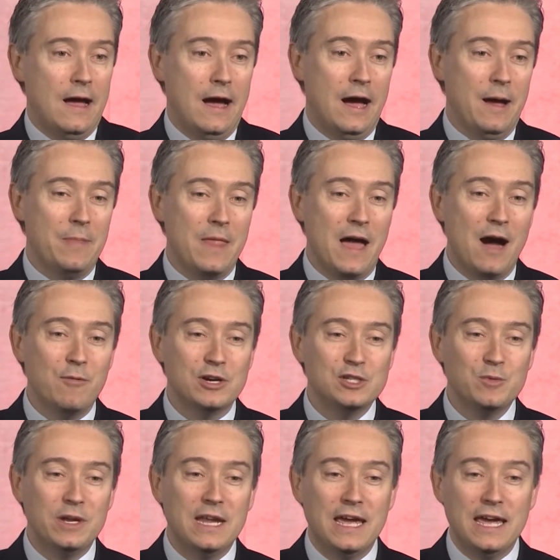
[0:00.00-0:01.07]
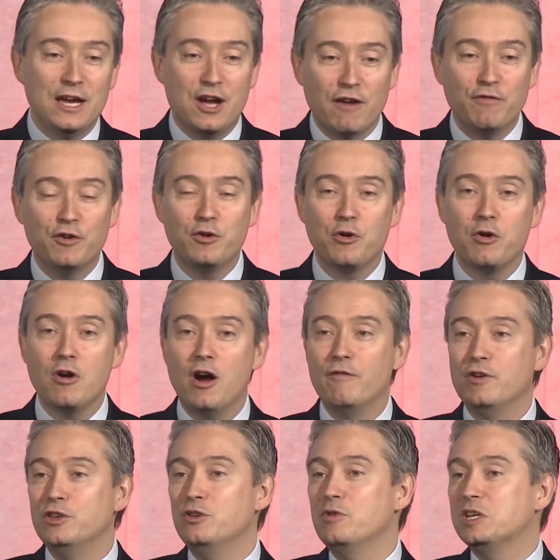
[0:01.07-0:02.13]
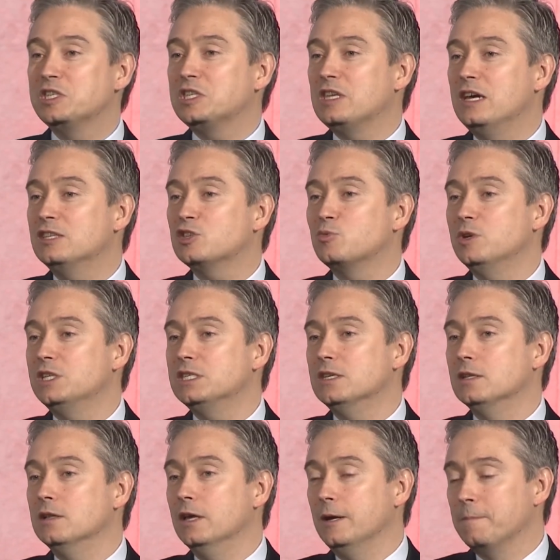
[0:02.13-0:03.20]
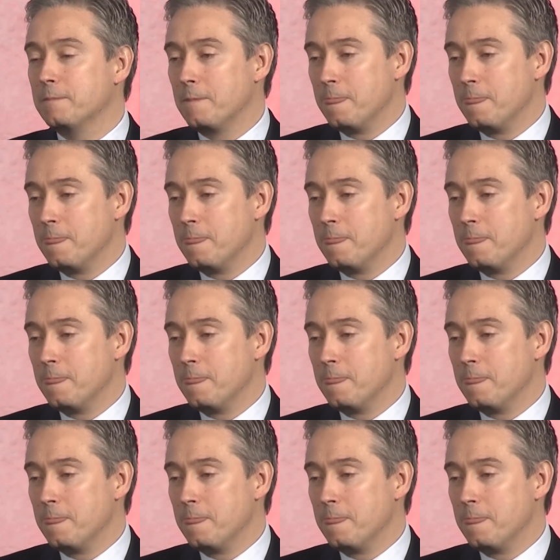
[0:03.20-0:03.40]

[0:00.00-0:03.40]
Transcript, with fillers: Uh, I was with a governor of a US state recently,